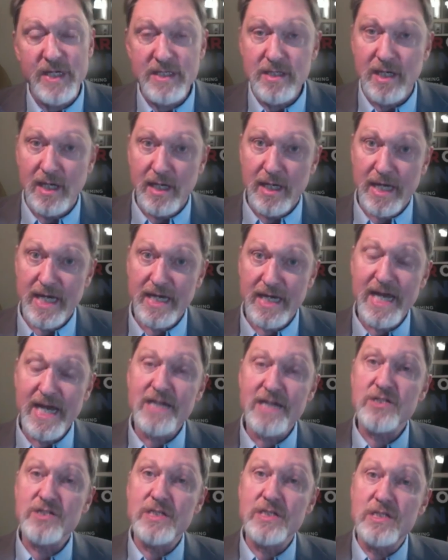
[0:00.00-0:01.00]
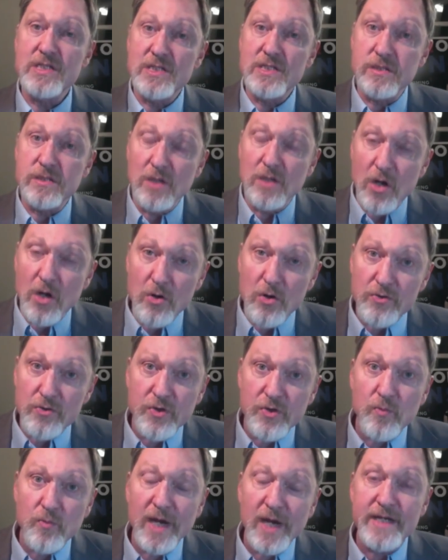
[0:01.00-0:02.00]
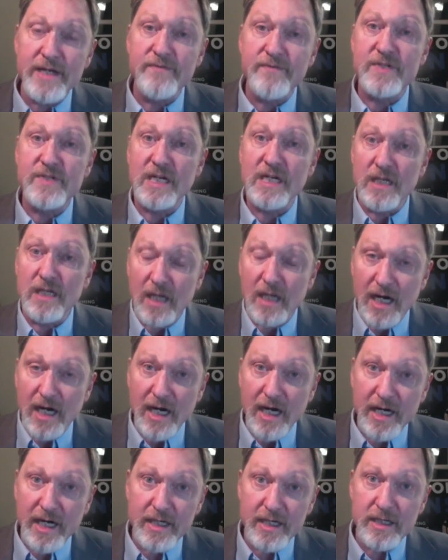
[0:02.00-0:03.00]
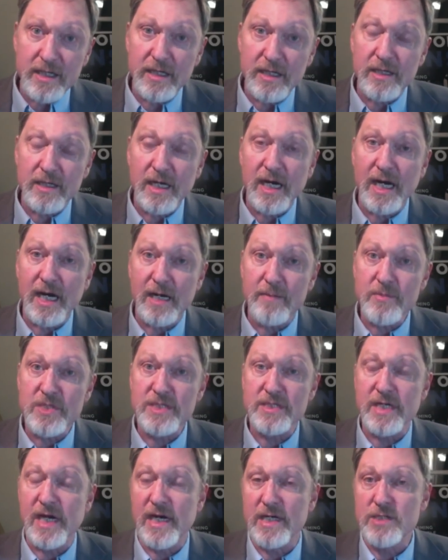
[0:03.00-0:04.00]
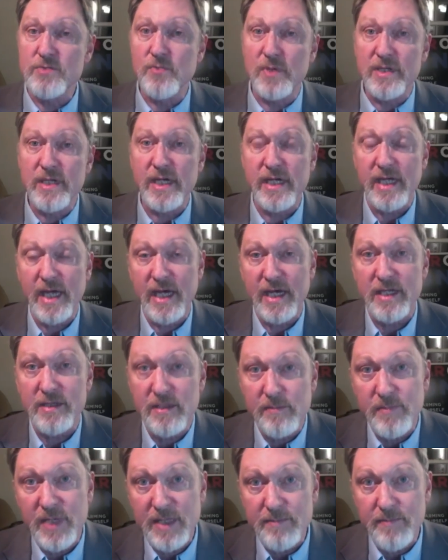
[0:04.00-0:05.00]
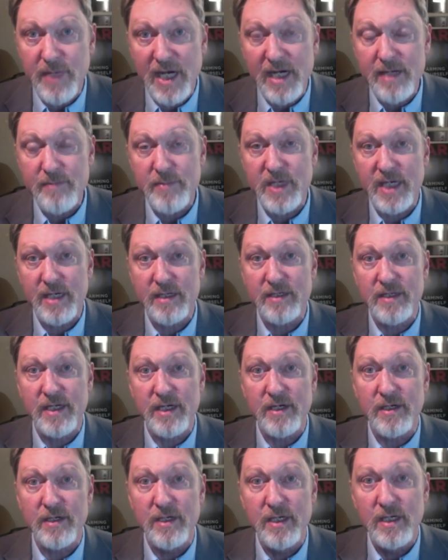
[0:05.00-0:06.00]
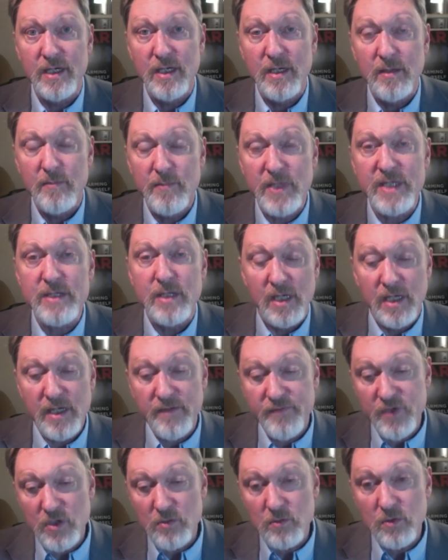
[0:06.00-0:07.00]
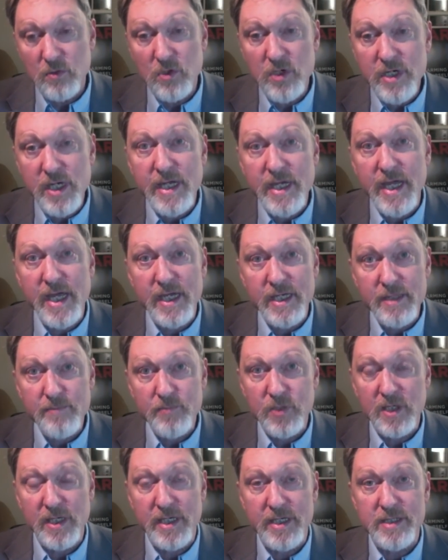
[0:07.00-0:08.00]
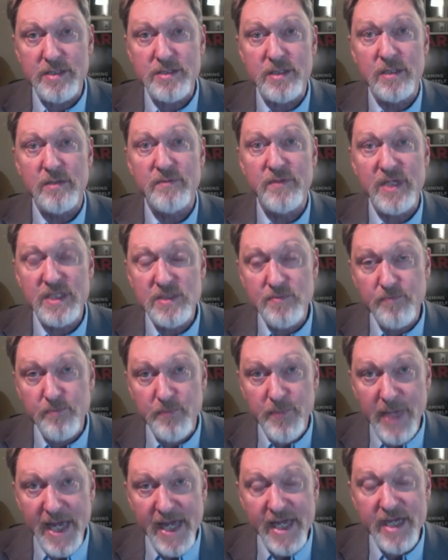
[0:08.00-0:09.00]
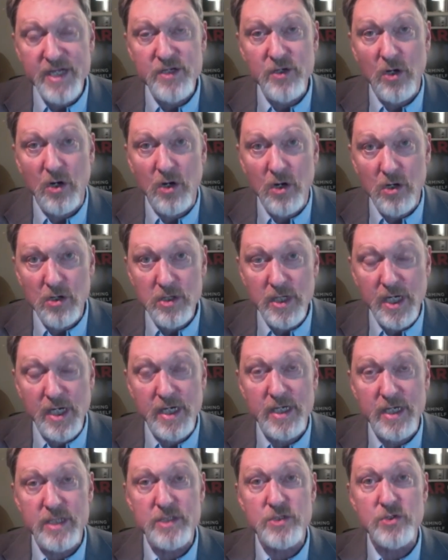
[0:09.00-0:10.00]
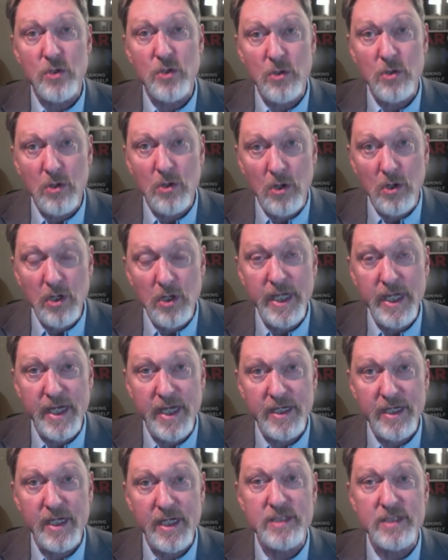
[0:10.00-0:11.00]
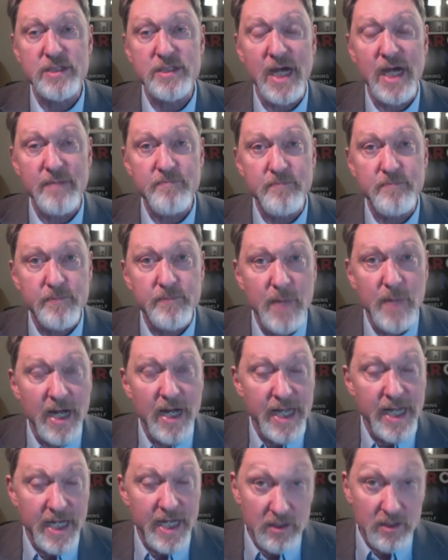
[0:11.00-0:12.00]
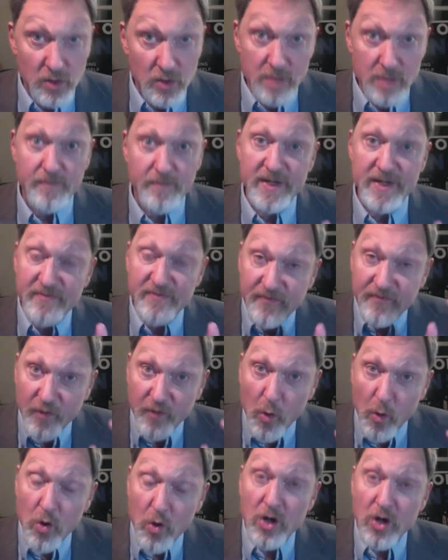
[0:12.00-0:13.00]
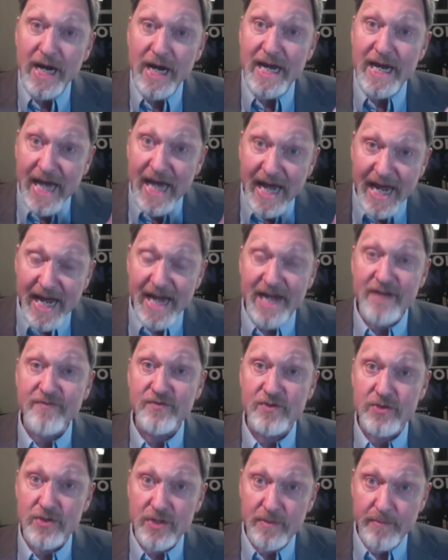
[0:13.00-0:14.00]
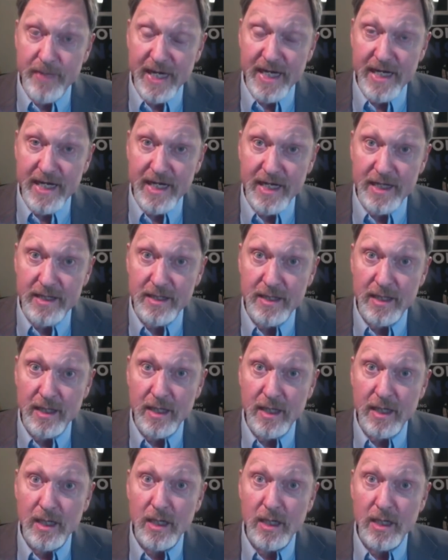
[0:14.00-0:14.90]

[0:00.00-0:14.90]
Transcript: But it actually slowed the rate of decline in the homicides when they had the big buyback there. But if you look at any place that's banned all guns or all handguns I, and look before and after the ban,